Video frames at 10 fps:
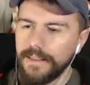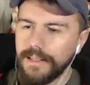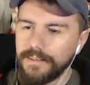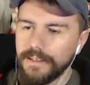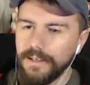
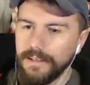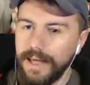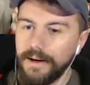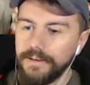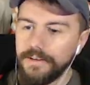That's going to
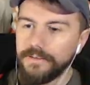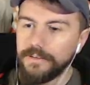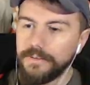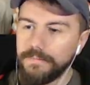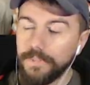allow you
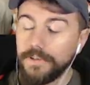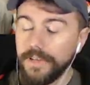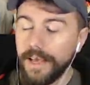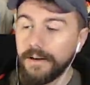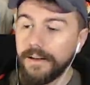to put
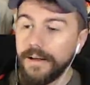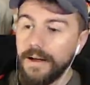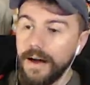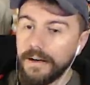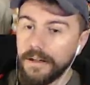down
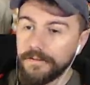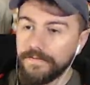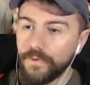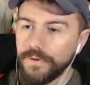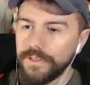another
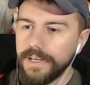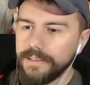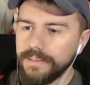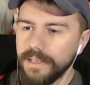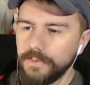4
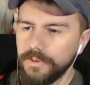DSTs.